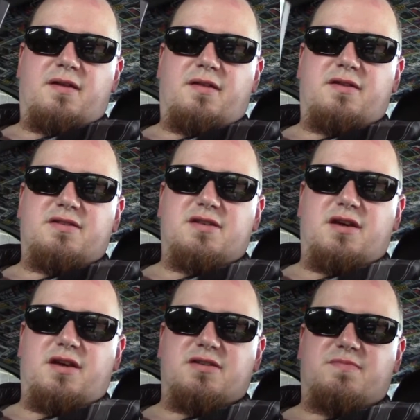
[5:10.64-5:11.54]
This thing
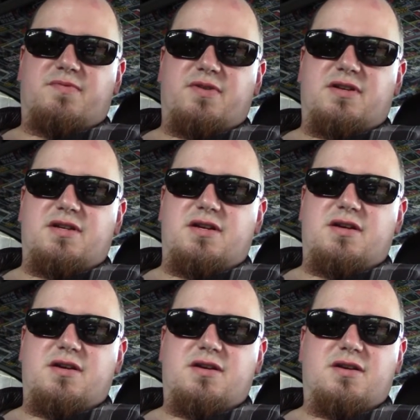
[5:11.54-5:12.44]
is pretty
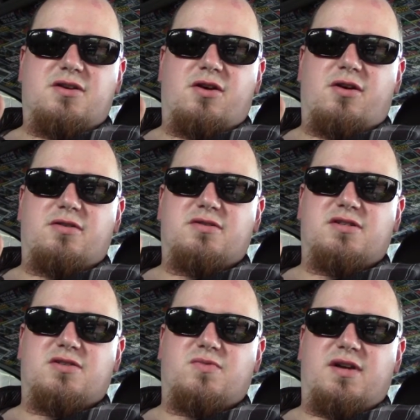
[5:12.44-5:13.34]
darn
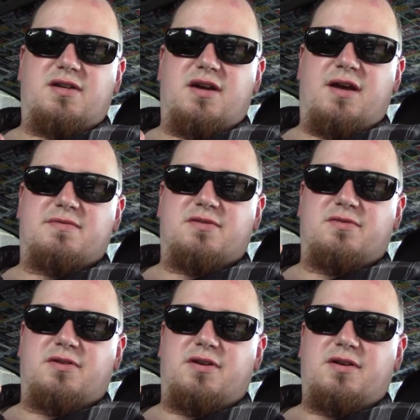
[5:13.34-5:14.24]
sweet. I
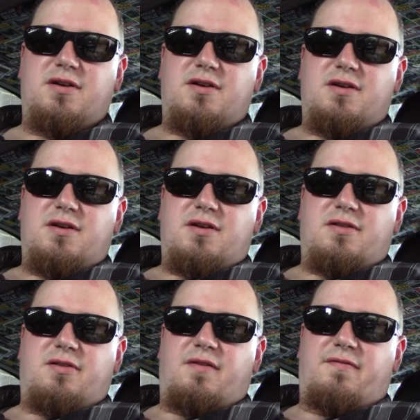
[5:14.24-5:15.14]
absolutely
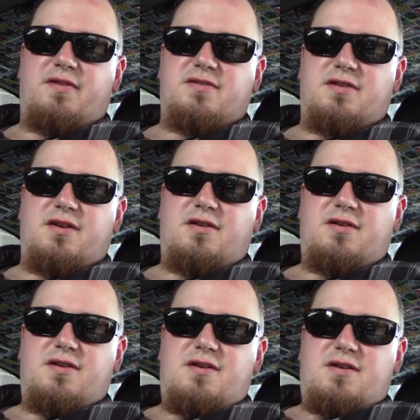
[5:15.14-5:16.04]
love this thing.
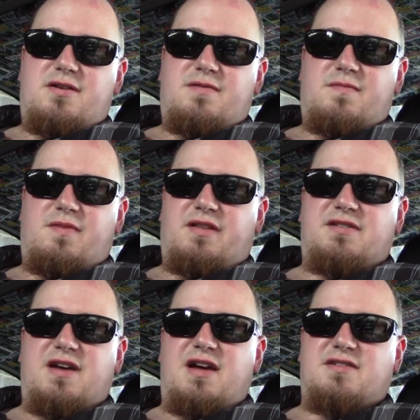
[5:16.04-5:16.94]
About the
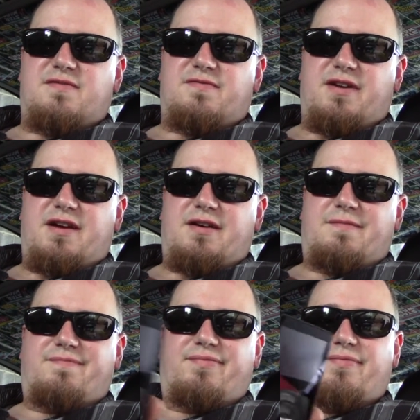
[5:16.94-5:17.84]
size of like a
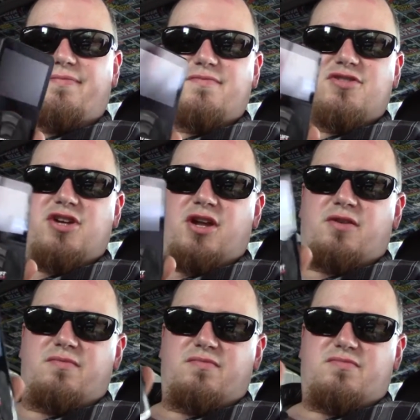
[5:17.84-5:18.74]

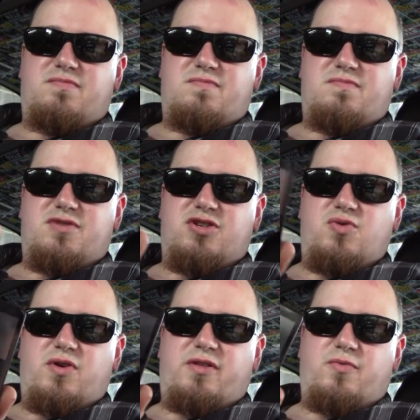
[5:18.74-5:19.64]
Gen
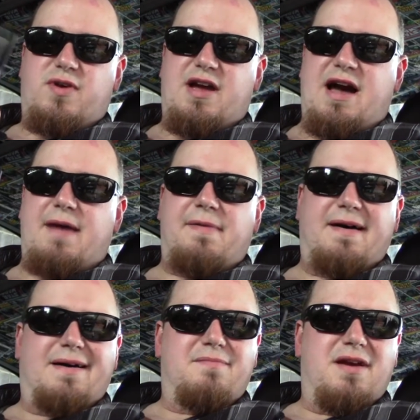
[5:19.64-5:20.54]
2 or 3
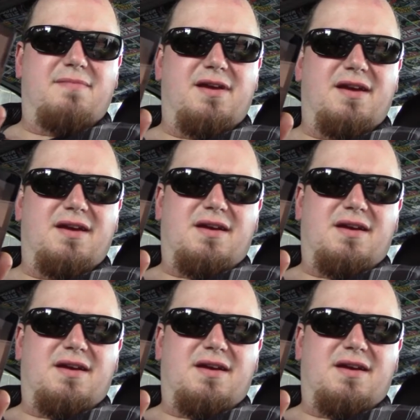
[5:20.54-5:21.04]
iPod maybe.